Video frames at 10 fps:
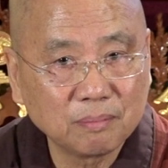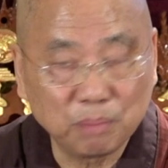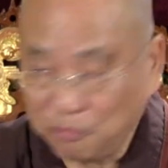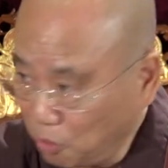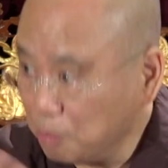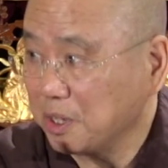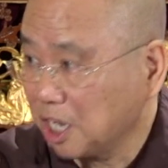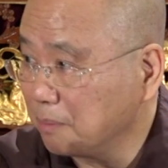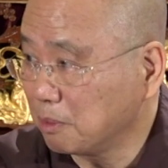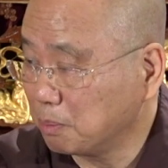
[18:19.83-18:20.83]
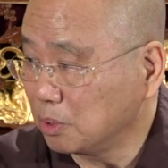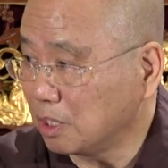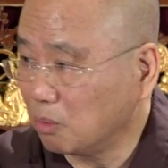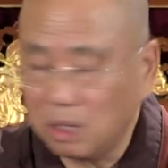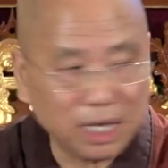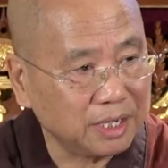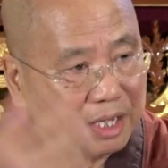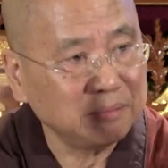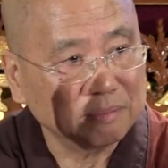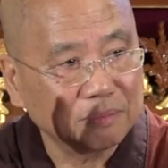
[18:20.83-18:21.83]
before he became the Buddha? What led
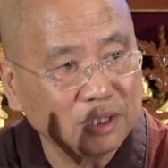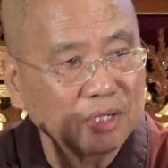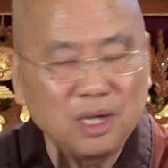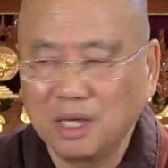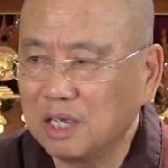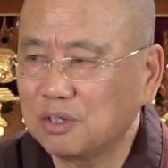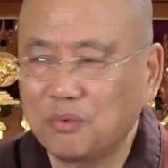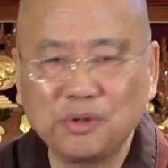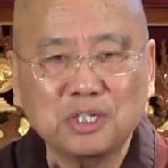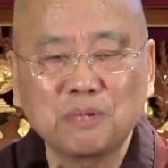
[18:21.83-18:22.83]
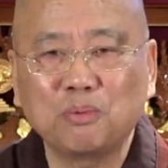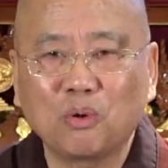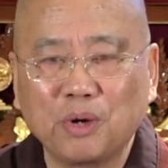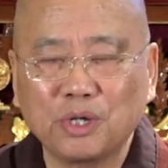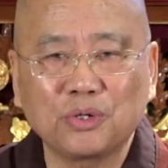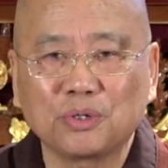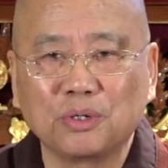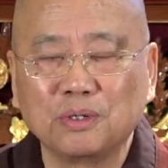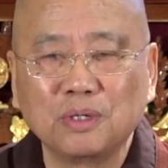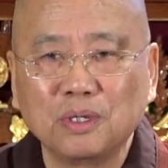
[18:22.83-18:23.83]
him? This is a very simple
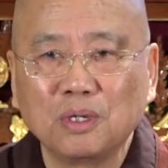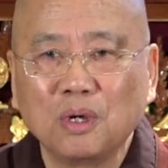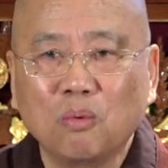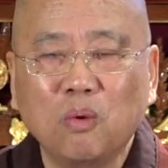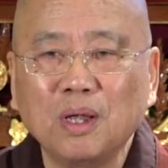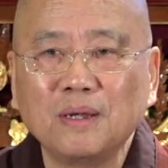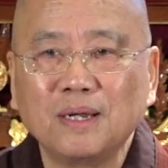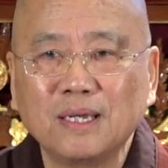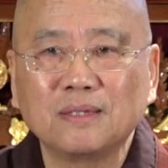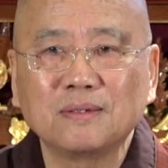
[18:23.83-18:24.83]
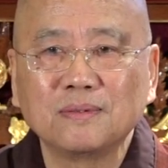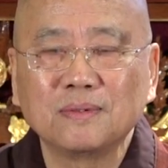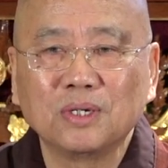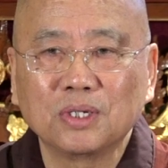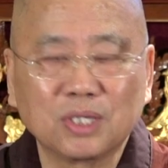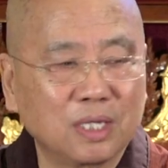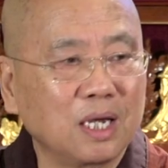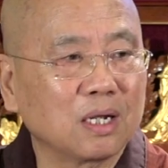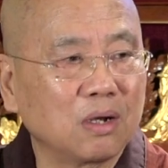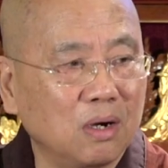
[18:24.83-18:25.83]
question. What led
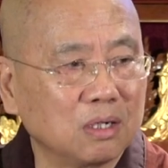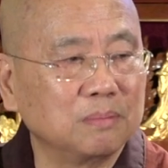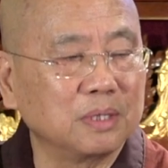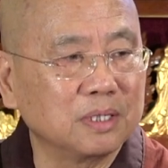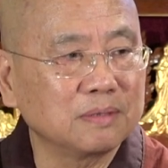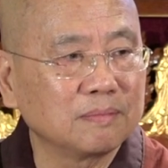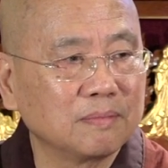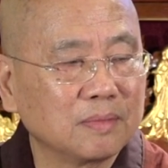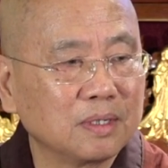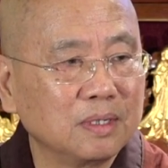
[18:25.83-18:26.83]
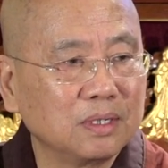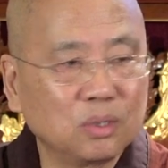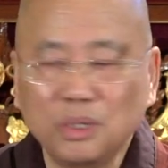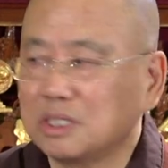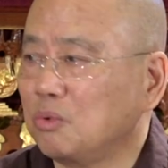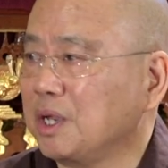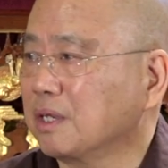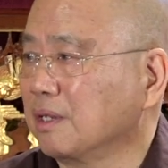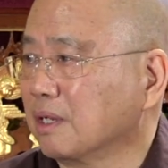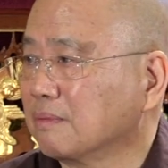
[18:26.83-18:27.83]
Siddhartha Gautama to his
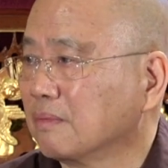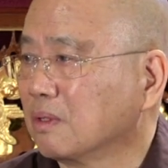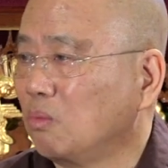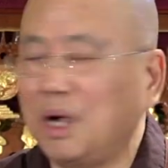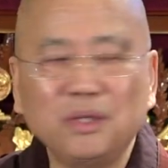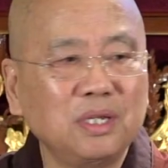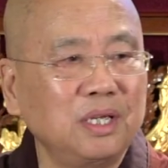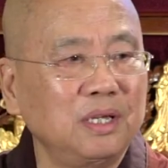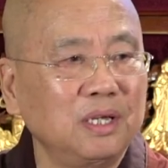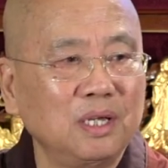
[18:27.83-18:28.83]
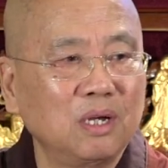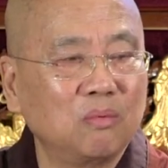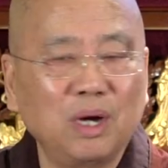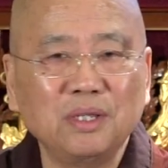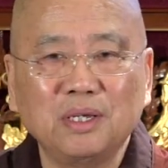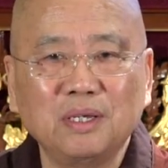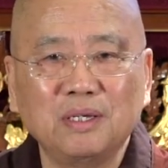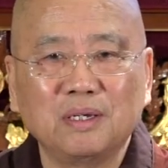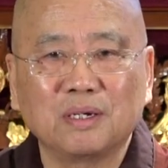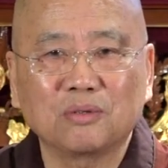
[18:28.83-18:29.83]
awakening? Why did
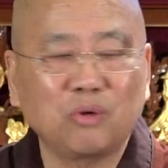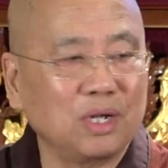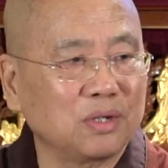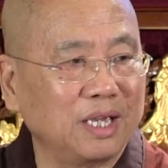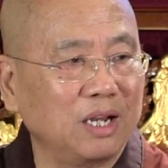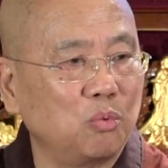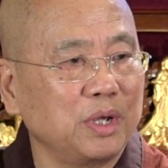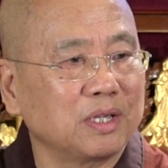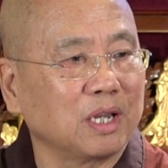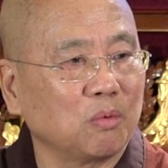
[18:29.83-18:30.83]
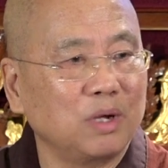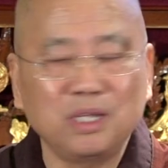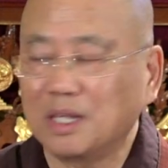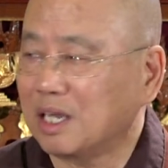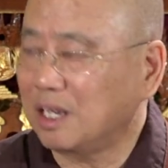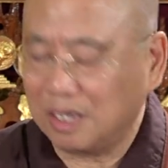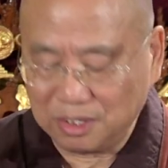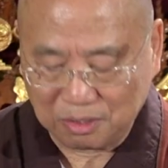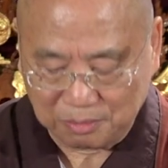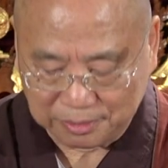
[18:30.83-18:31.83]
he try to get awakening? Why did he get
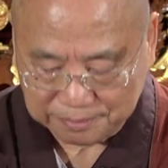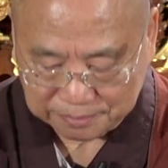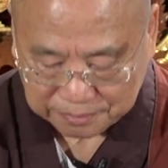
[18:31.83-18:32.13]
enlightenment?